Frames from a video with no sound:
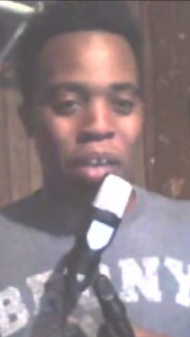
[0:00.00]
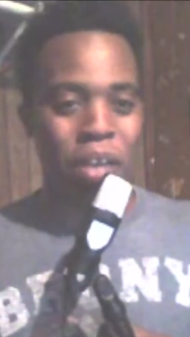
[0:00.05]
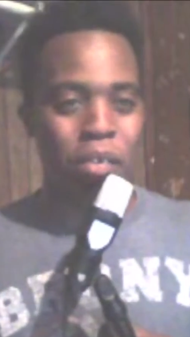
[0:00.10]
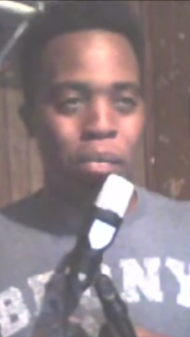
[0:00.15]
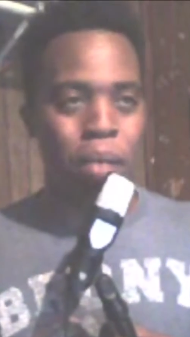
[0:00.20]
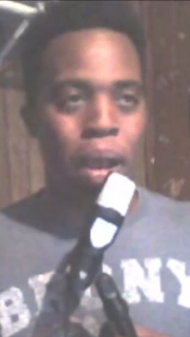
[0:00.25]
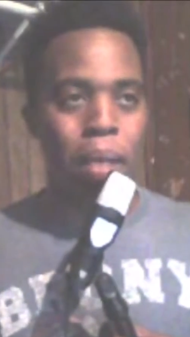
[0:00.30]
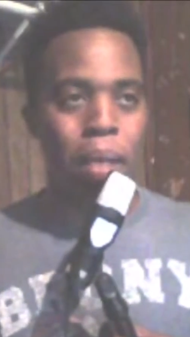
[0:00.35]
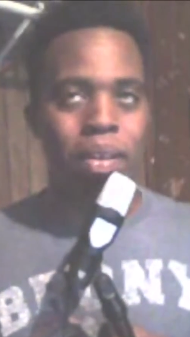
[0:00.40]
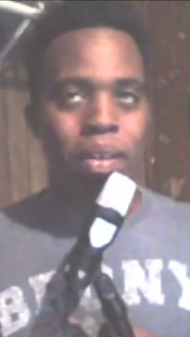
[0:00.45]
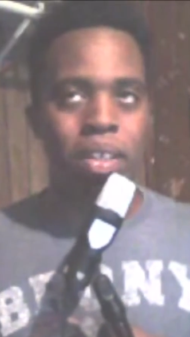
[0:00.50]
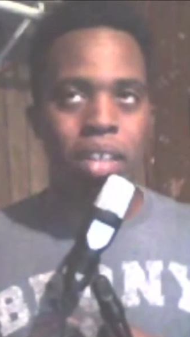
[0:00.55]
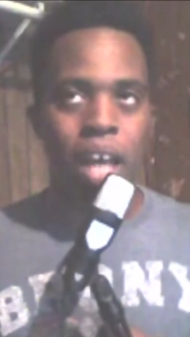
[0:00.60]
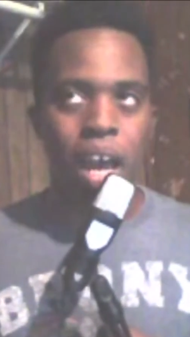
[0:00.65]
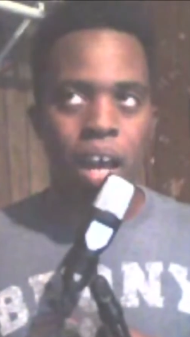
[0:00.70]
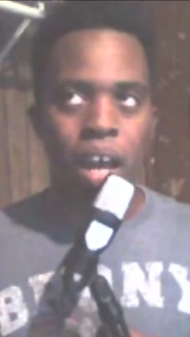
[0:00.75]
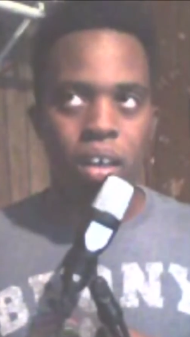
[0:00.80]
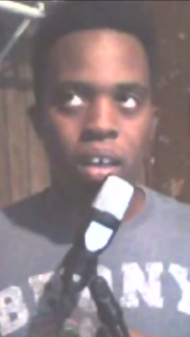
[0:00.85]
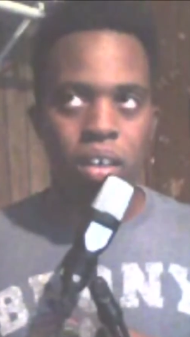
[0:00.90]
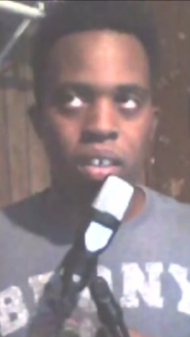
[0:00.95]
It reminds me a
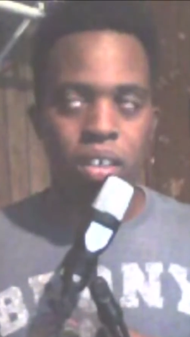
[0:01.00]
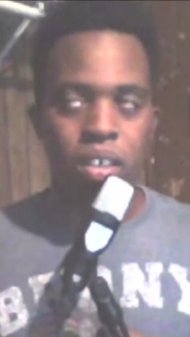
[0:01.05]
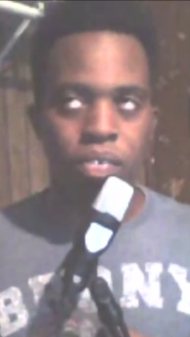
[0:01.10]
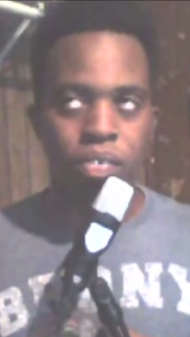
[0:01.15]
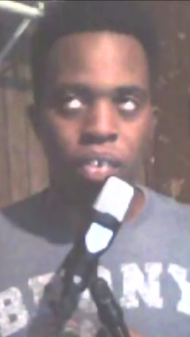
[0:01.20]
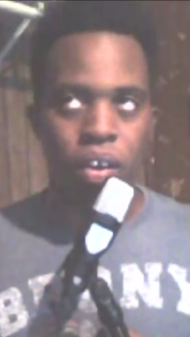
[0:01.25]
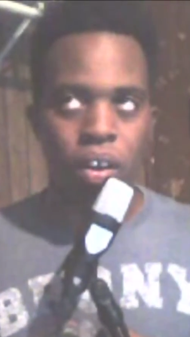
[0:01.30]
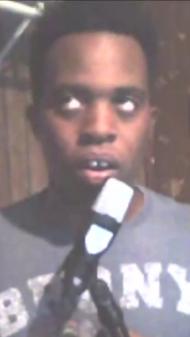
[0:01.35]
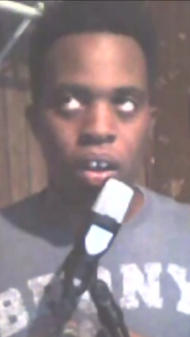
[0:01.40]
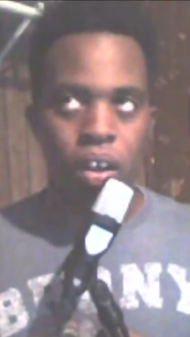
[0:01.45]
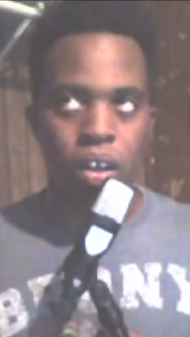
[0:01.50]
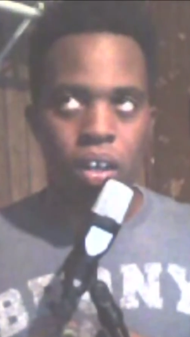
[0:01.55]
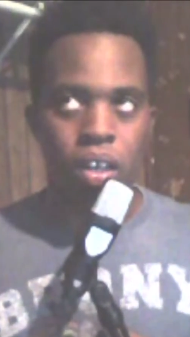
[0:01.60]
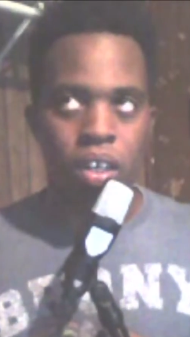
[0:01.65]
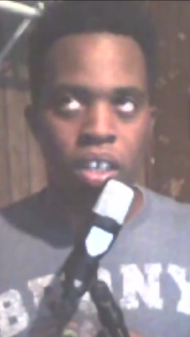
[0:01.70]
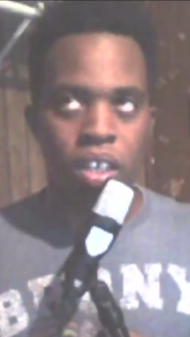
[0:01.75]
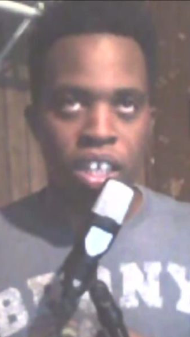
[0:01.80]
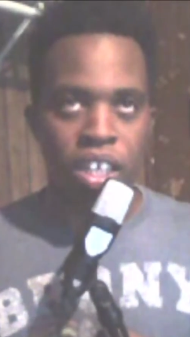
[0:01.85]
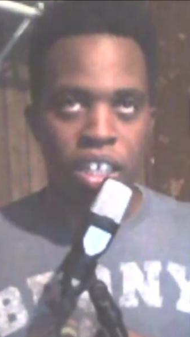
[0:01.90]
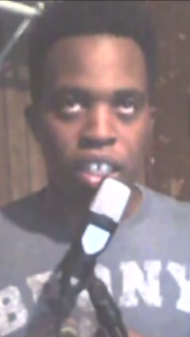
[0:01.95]
lot of
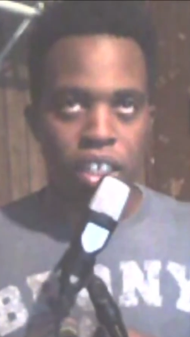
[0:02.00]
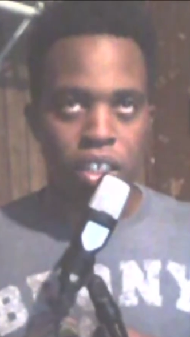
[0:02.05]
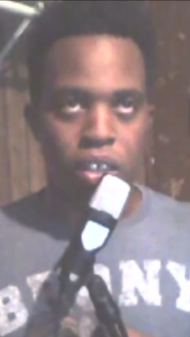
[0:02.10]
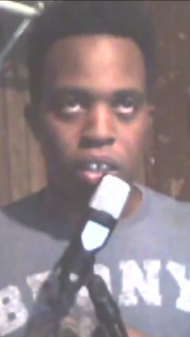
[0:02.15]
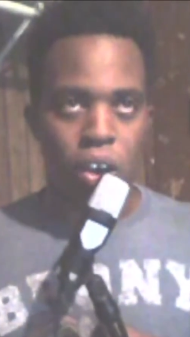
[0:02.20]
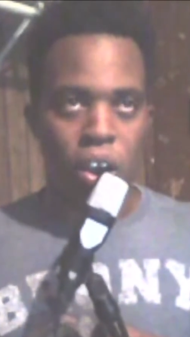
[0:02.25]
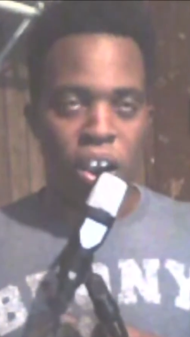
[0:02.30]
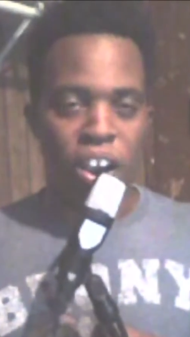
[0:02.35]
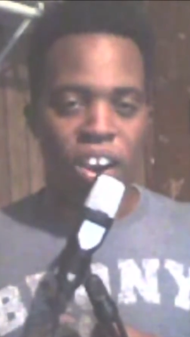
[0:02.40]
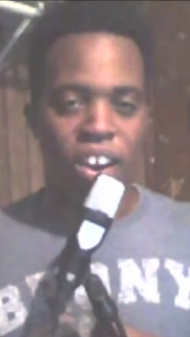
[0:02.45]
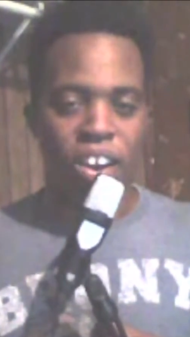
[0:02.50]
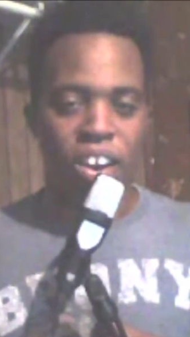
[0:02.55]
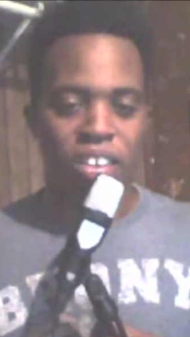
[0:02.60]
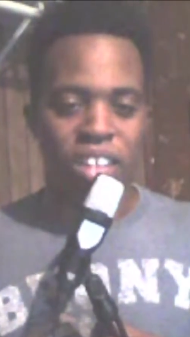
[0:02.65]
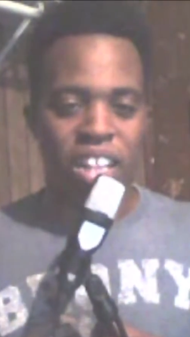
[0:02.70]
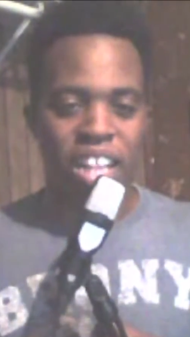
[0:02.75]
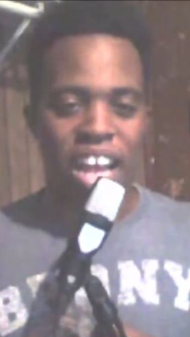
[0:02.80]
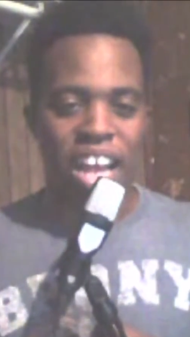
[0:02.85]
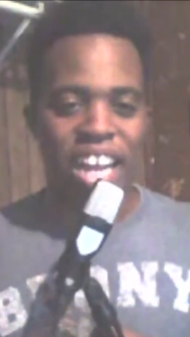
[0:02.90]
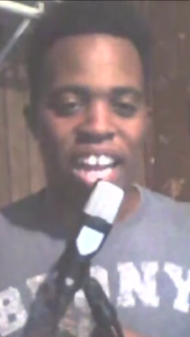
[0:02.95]
Scar on
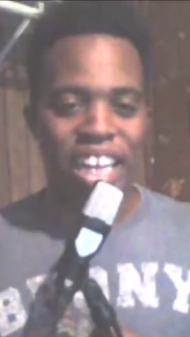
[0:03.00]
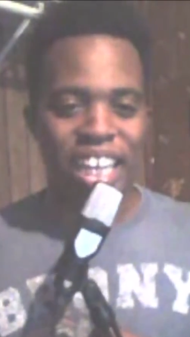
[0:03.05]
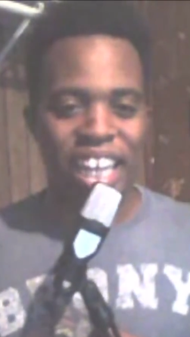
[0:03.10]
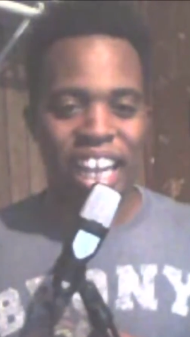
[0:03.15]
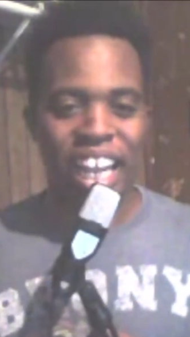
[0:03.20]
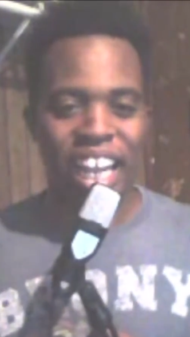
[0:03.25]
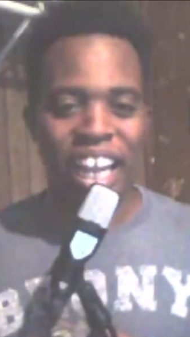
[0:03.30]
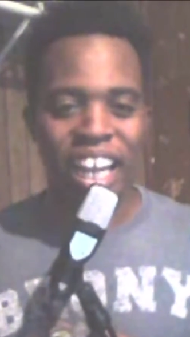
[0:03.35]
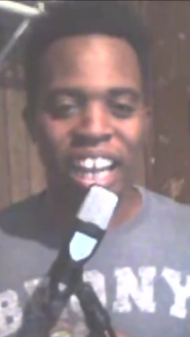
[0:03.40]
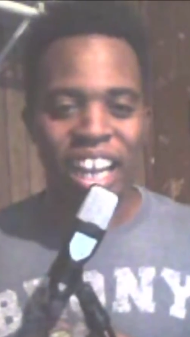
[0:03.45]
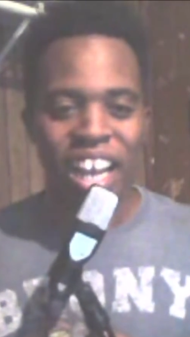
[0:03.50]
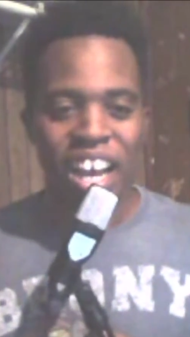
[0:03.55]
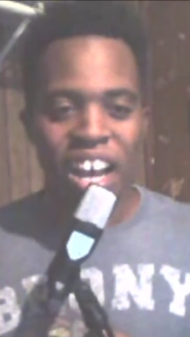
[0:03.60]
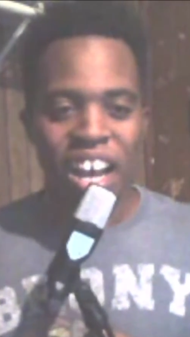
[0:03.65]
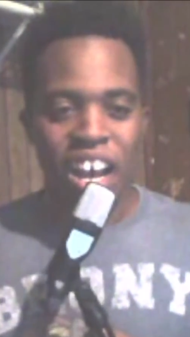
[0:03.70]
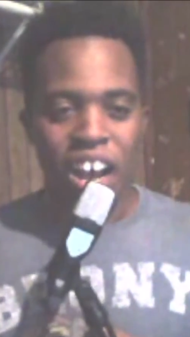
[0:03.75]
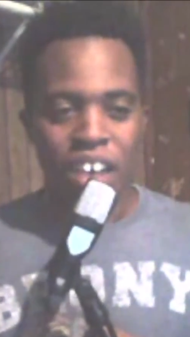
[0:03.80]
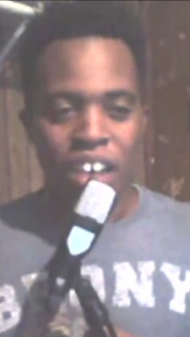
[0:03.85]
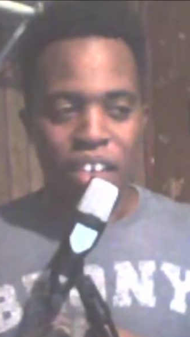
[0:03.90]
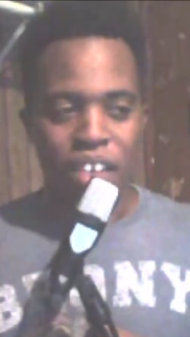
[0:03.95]
the Lion King,
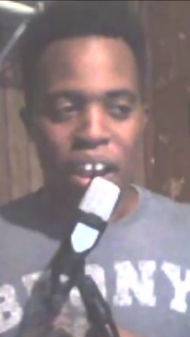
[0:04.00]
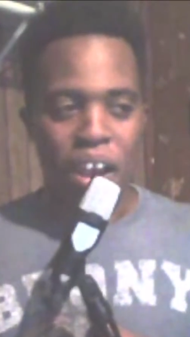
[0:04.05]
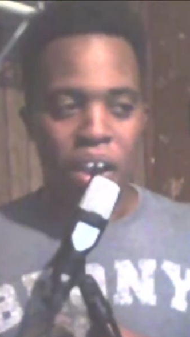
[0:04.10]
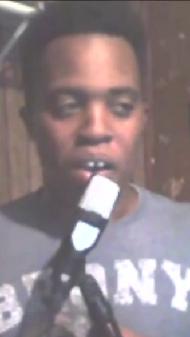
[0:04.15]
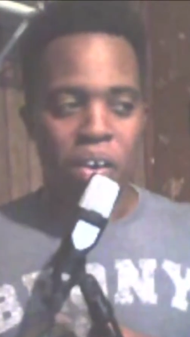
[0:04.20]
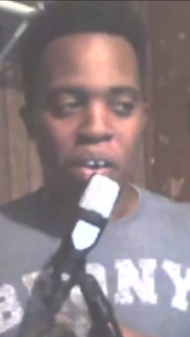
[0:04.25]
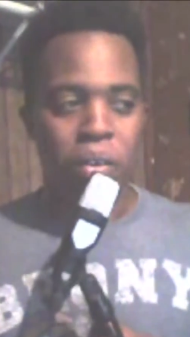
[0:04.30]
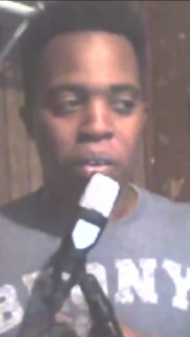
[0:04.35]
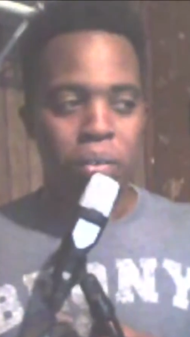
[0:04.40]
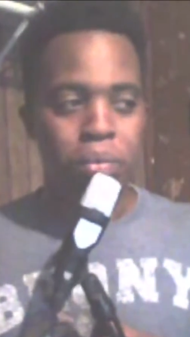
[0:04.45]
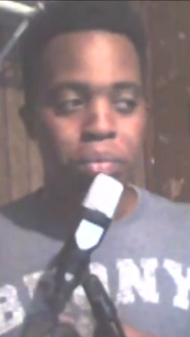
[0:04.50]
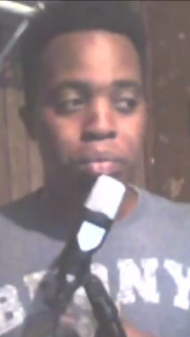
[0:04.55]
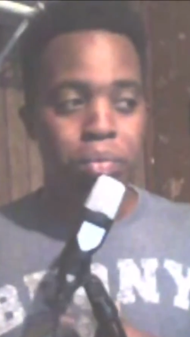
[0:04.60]
of how